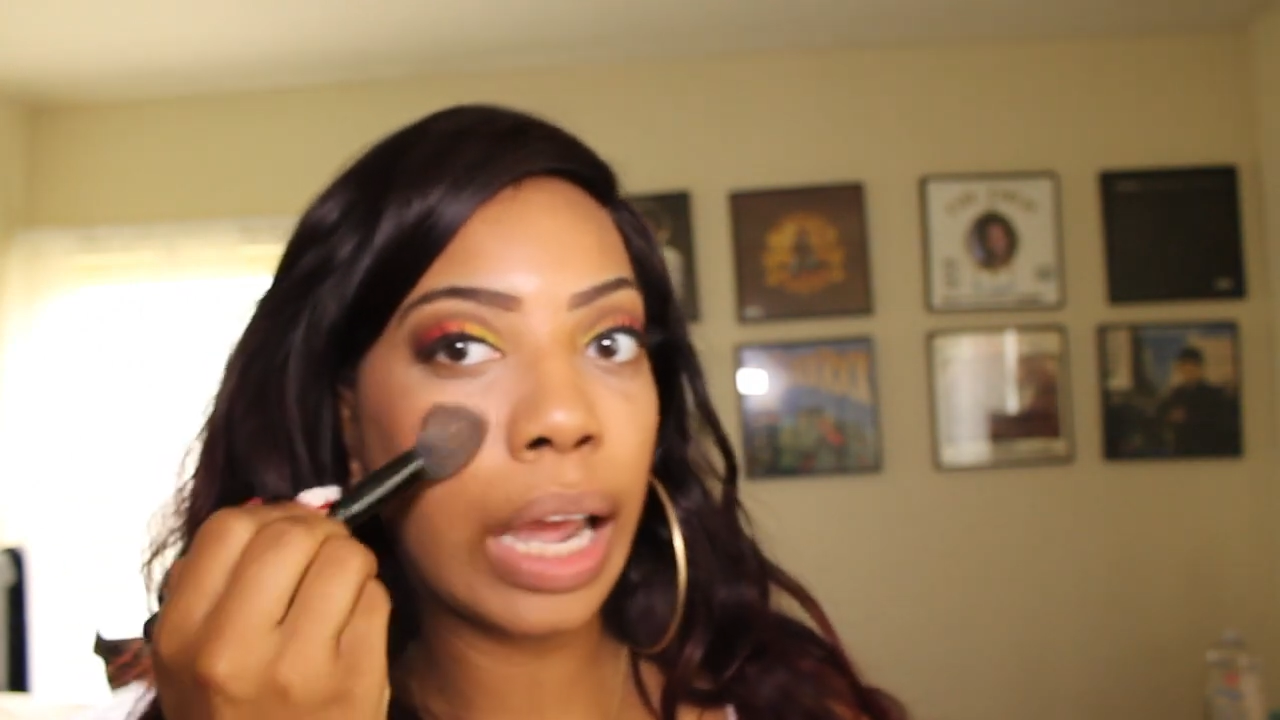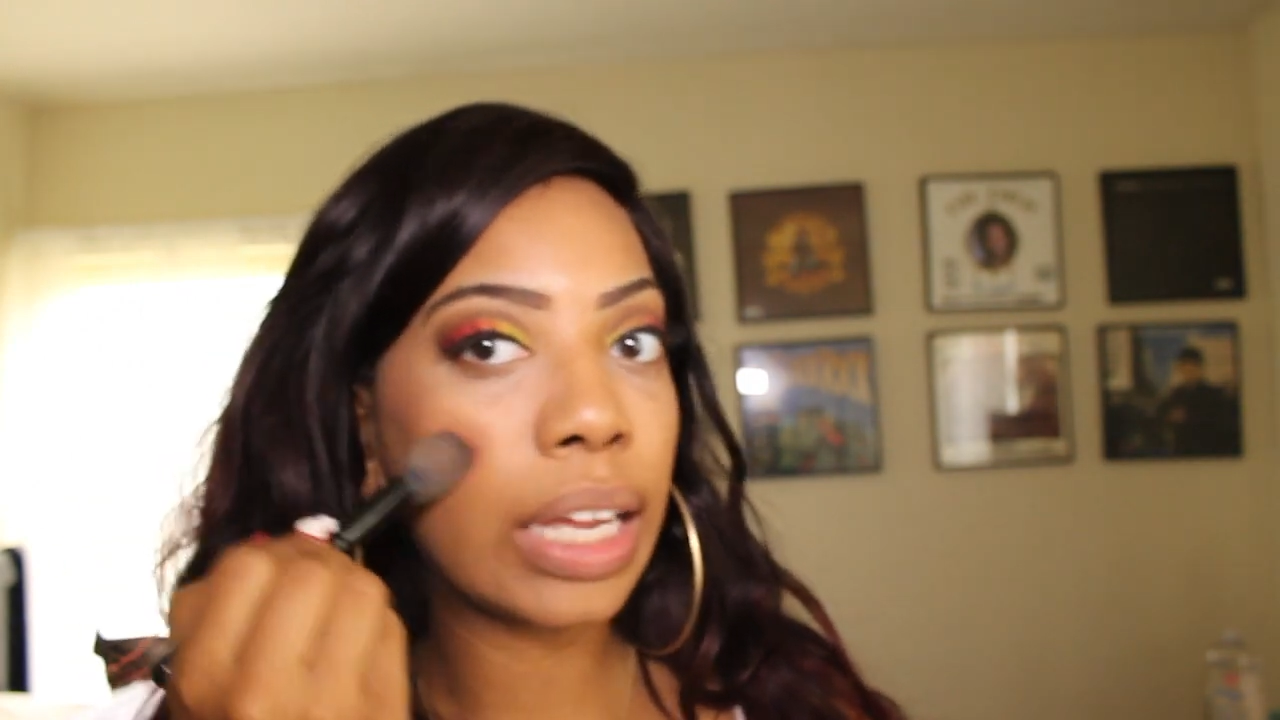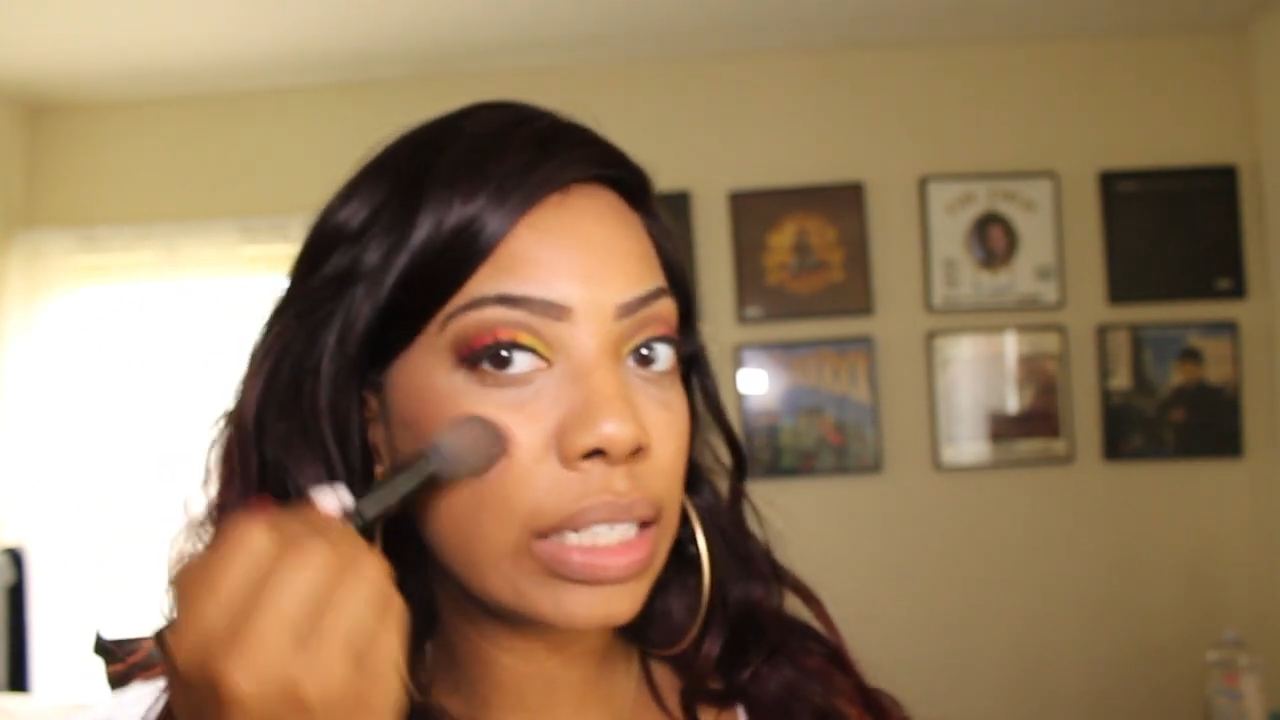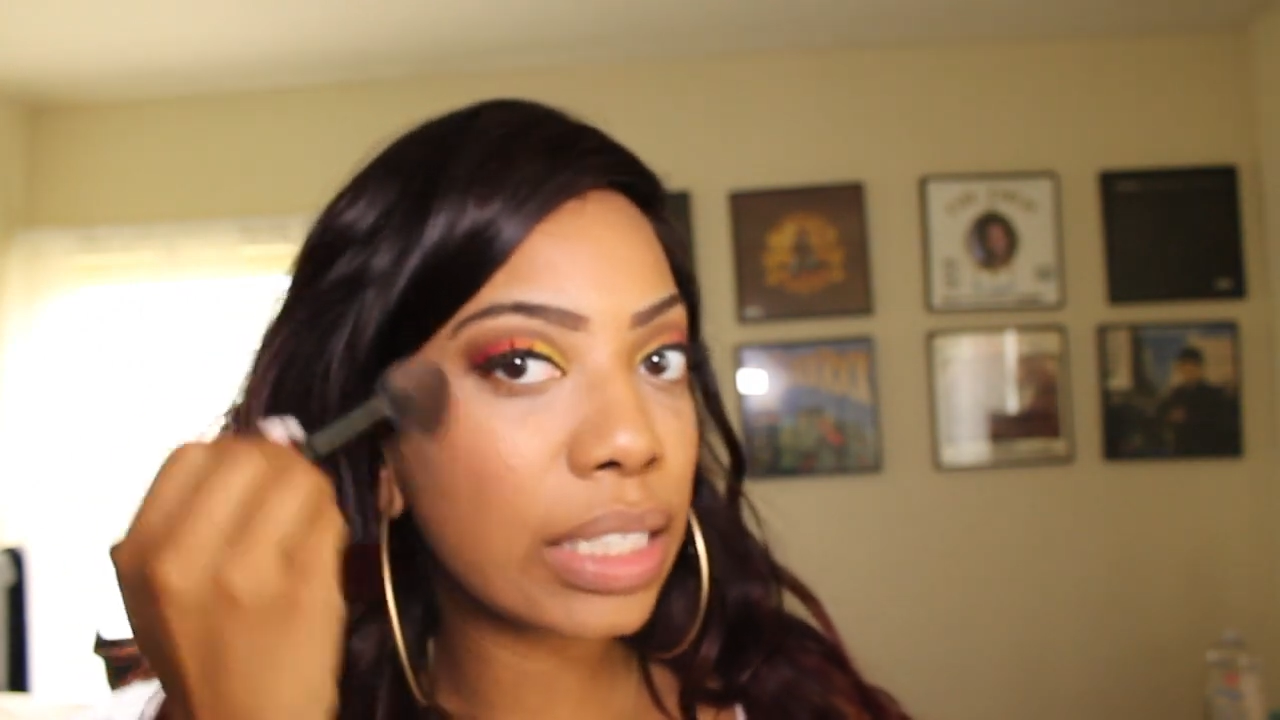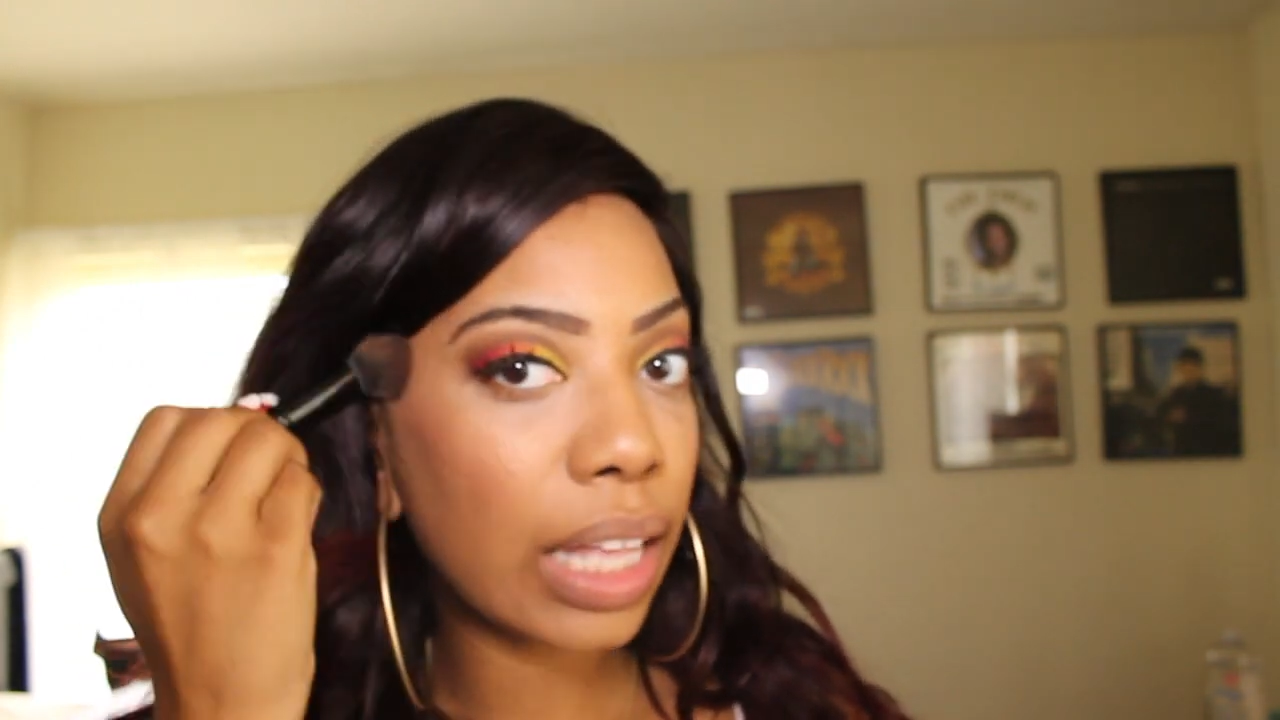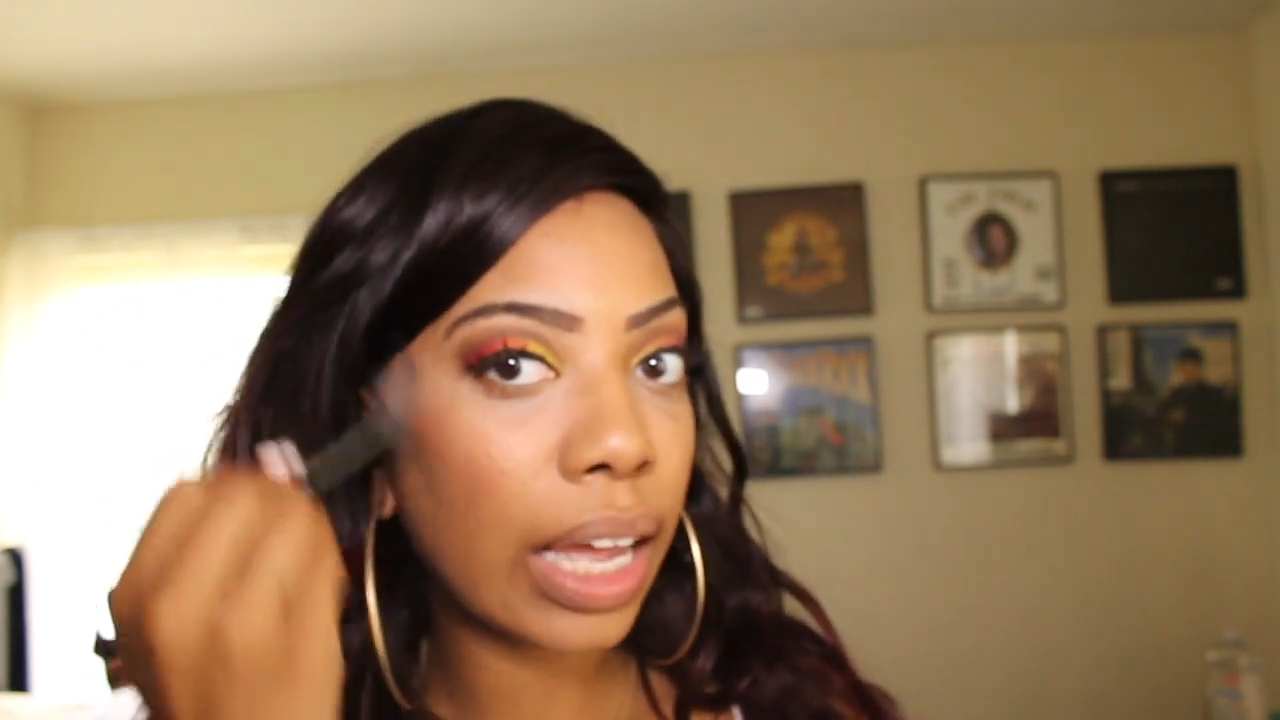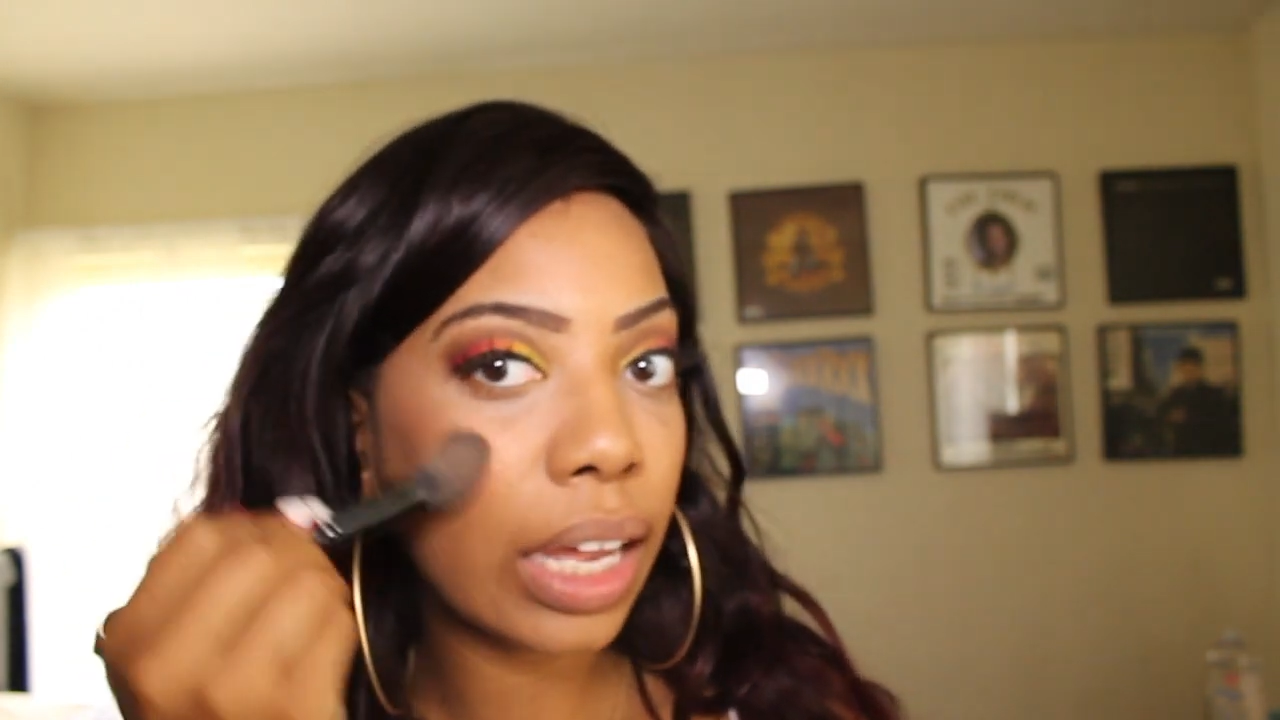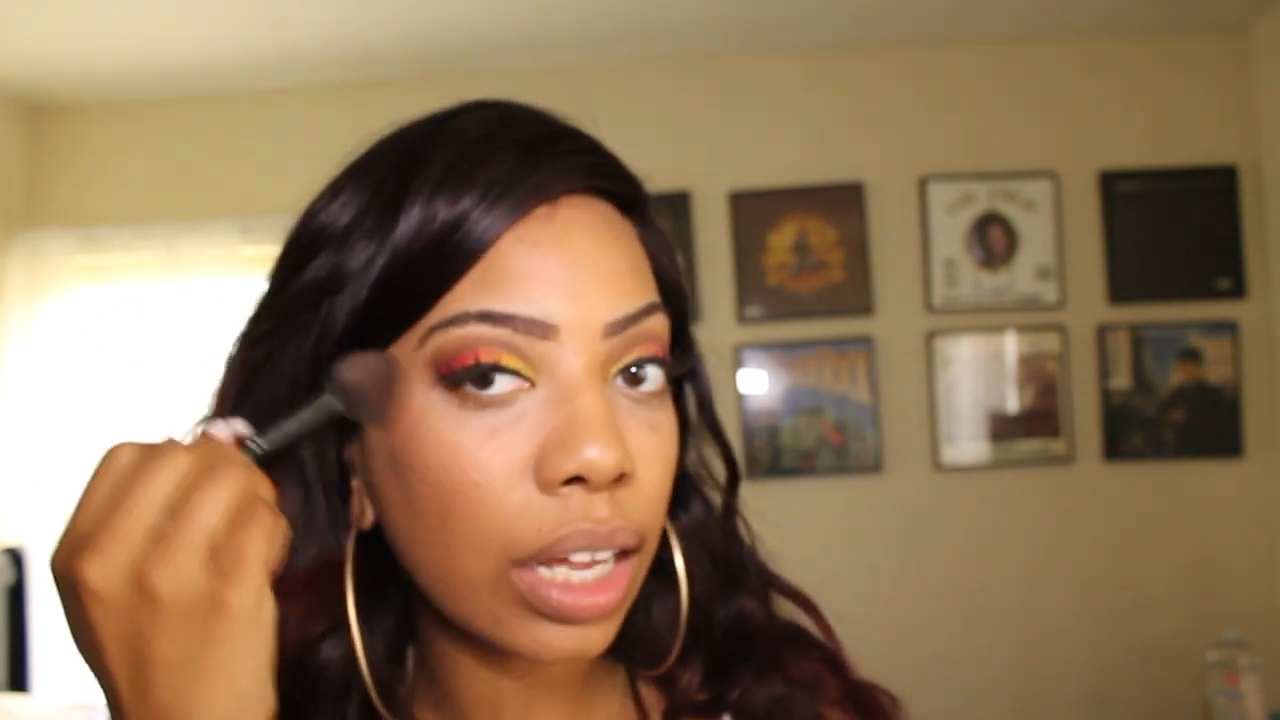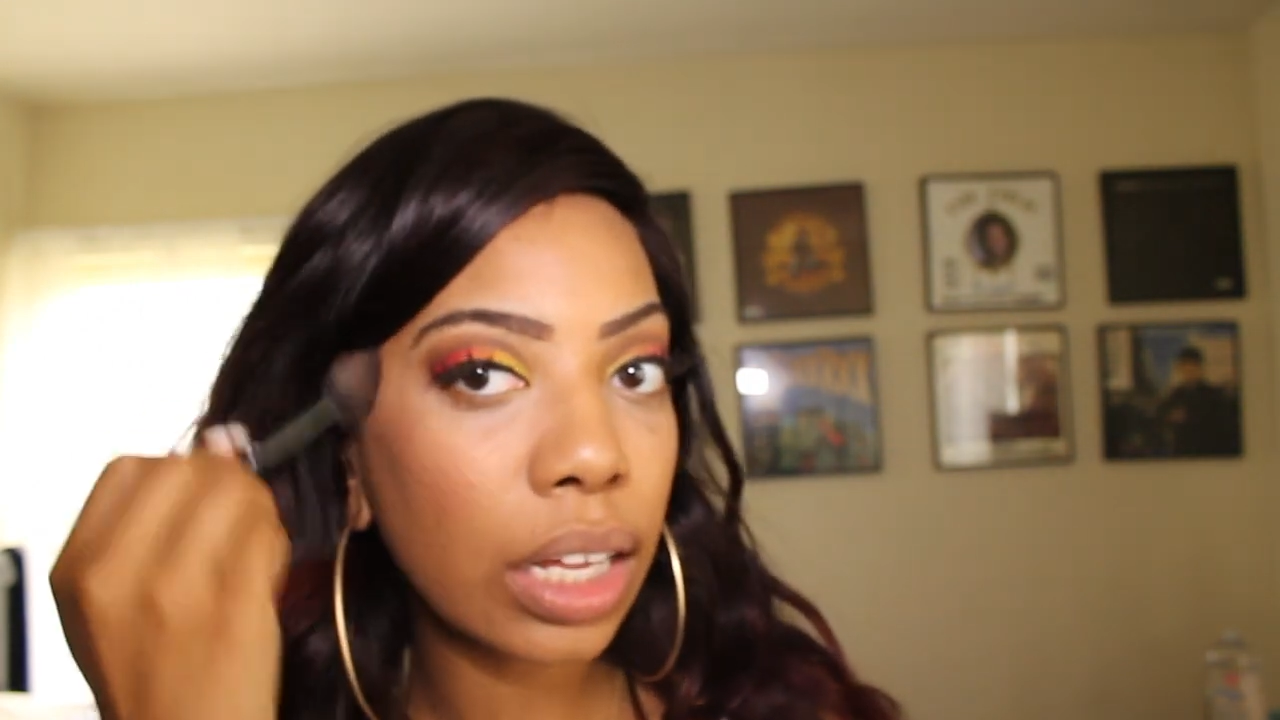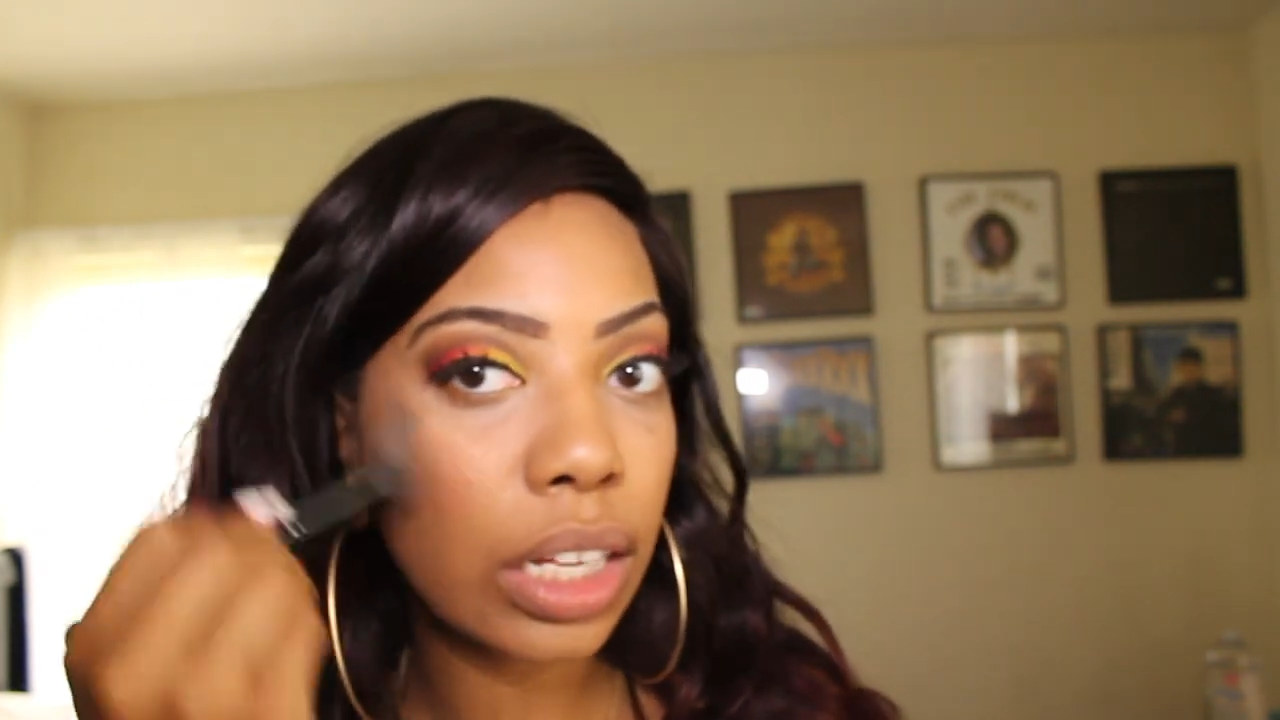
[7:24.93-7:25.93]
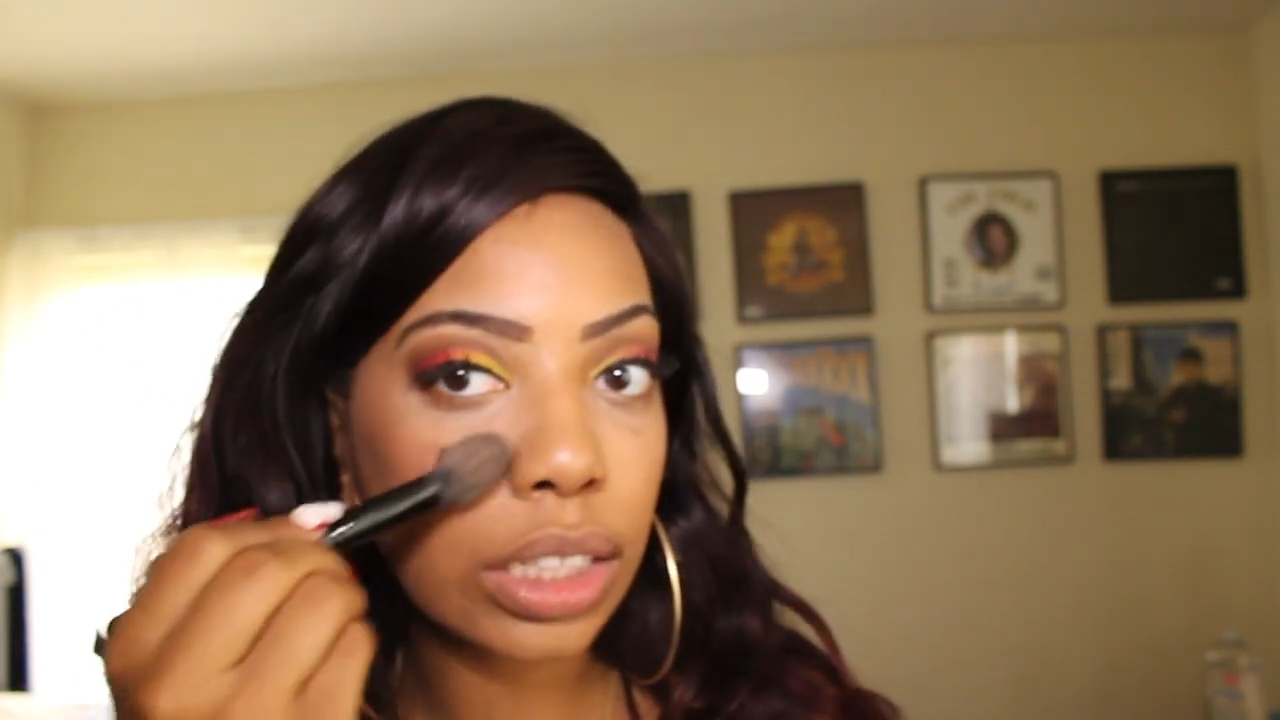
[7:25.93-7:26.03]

nice like